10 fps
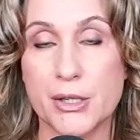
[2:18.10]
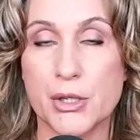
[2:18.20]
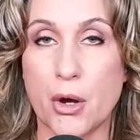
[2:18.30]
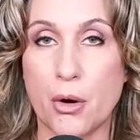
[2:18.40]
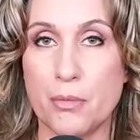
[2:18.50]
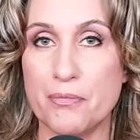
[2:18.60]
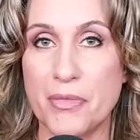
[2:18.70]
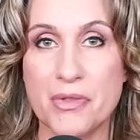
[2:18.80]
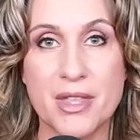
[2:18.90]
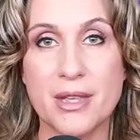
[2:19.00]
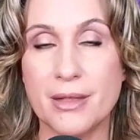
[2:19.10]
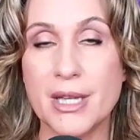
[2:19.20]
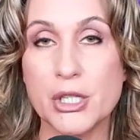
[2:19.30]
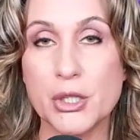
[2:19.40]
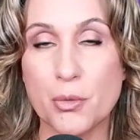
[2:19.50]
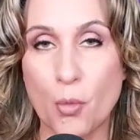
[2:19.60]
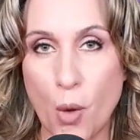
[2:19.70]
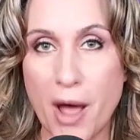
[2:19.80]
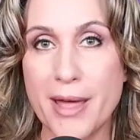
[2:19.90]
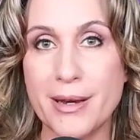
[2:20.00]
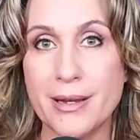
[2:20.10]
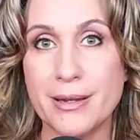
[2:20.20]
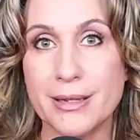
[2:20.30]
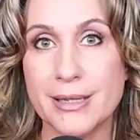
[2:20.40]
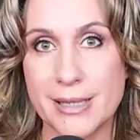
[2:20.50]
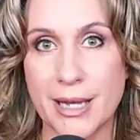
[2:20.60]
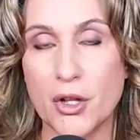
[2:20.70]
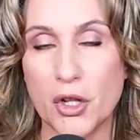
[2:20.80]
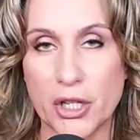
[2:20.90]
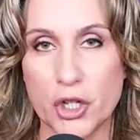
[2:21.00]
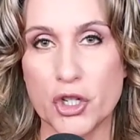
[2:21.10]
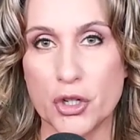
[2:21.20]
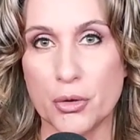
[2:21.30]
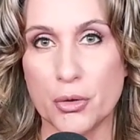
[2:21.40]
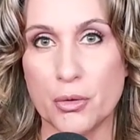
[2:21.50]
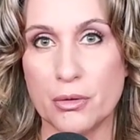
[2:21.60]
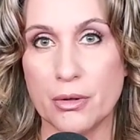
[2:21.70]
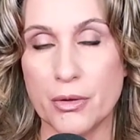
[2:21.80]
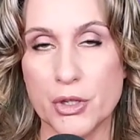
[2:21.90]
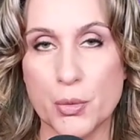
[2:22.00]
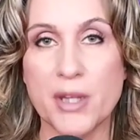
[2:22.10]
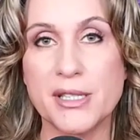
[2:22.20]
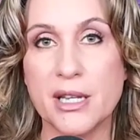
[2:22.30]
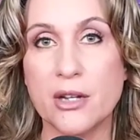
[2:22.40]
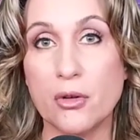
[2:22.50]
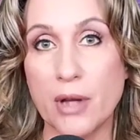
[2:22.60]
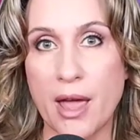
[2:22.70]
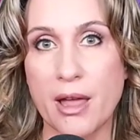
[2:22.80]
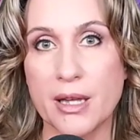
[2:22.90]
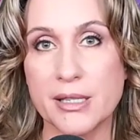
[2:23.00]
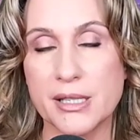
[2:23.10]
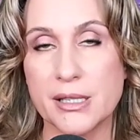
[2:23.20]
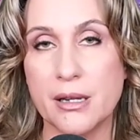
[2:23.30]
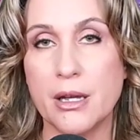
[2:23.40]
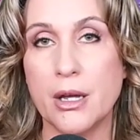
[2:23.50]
So this one single issue or this one single case